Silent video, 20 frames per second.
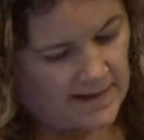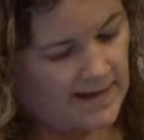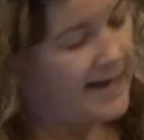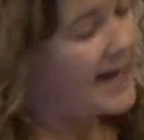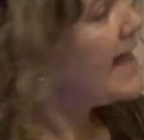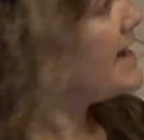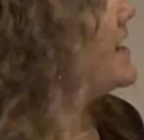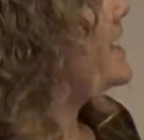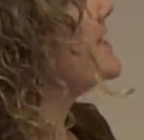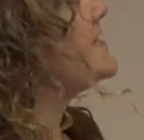
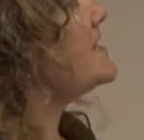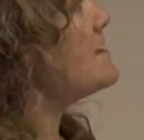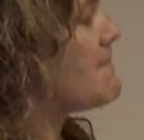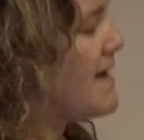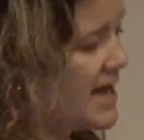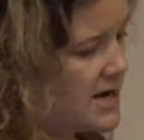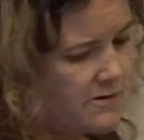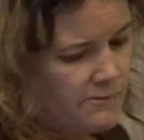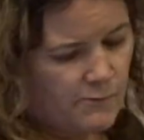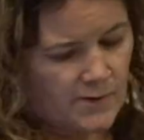Again, a
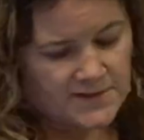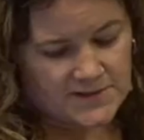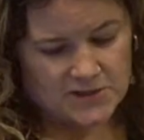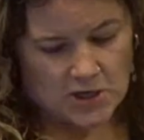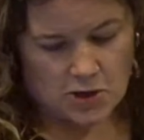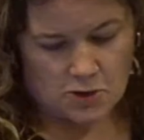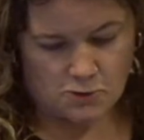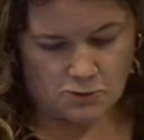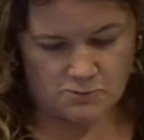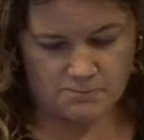domain of one's
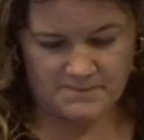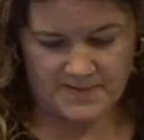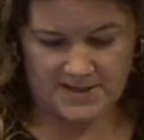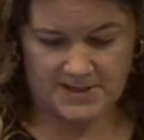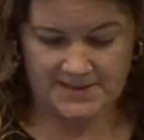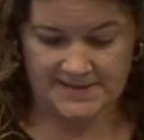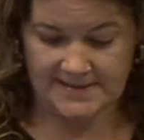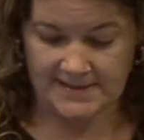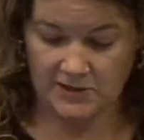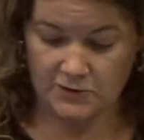own
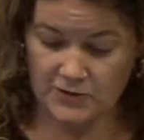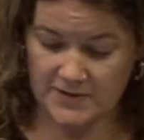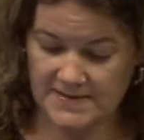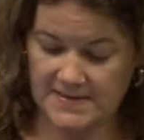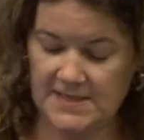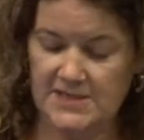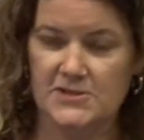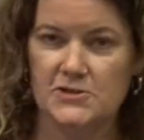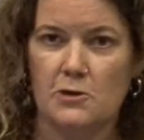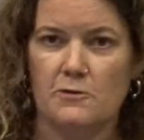builds
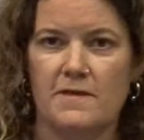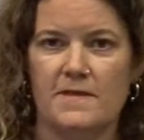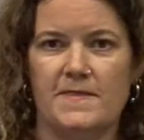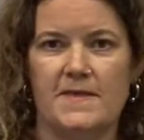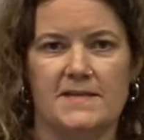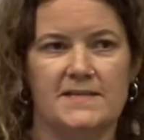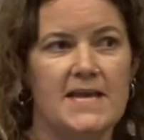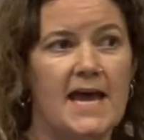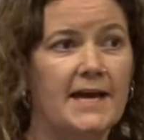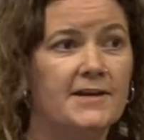literacy so that
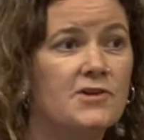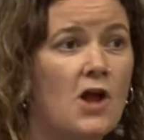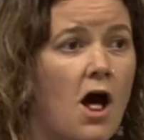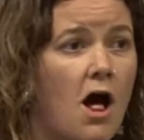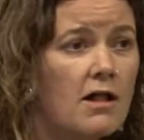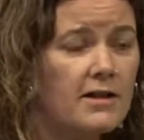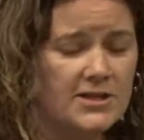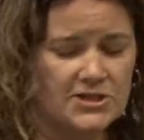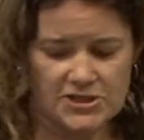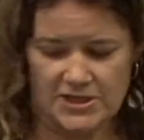the
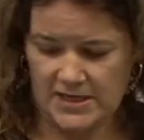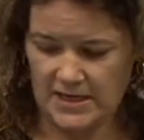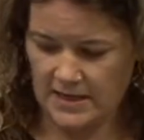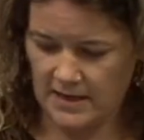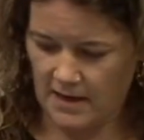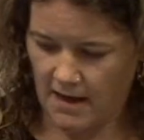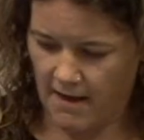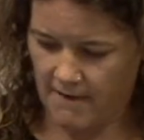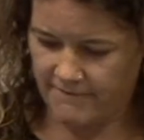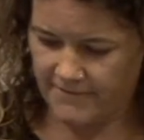
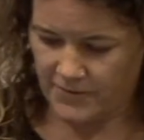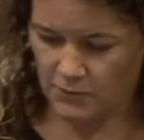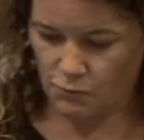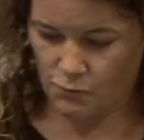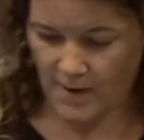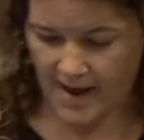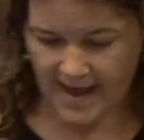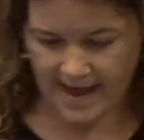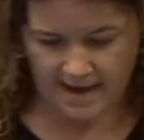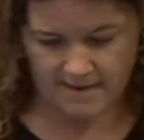technology of the
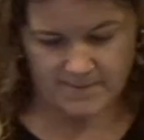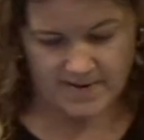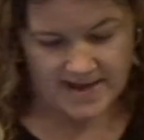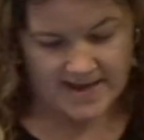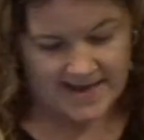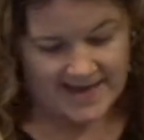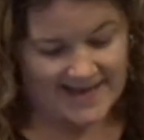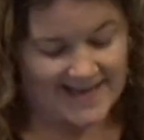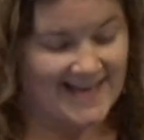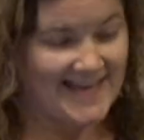web
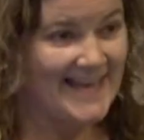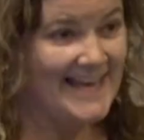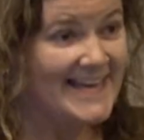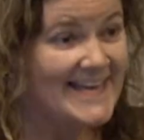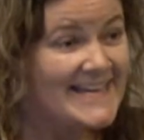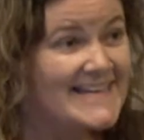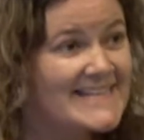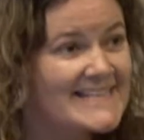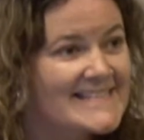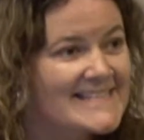
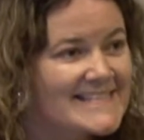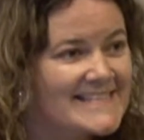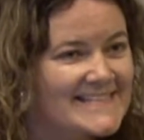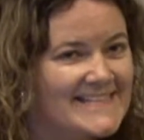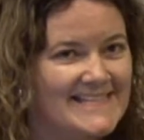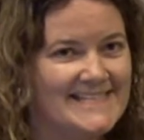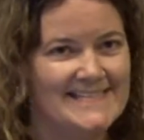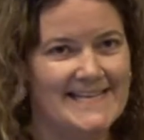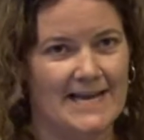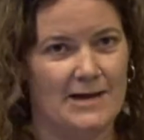is
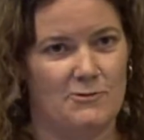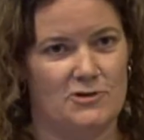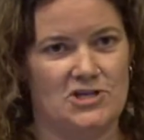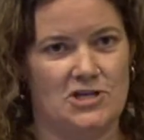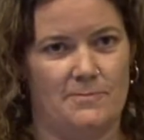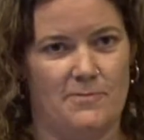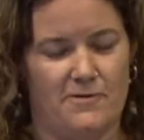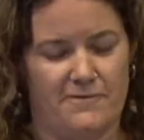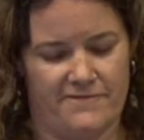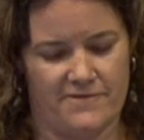
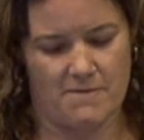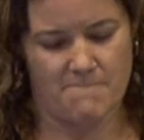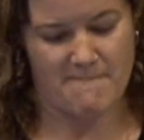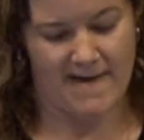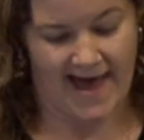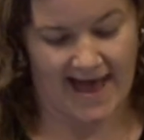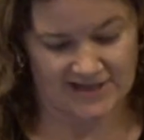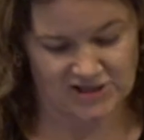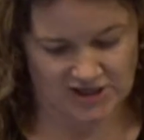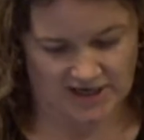distinguishable from
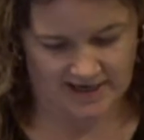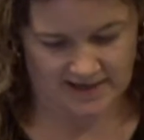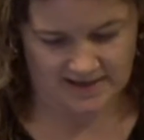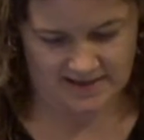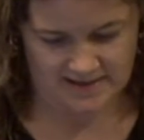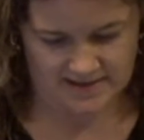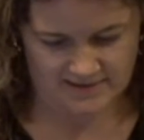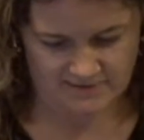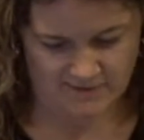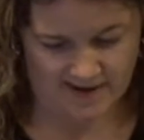magic,
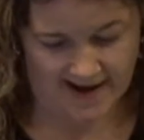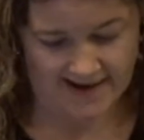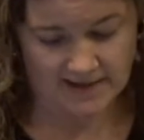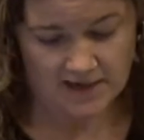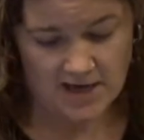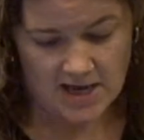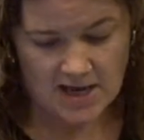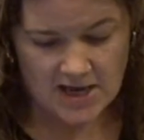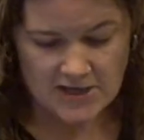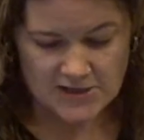right?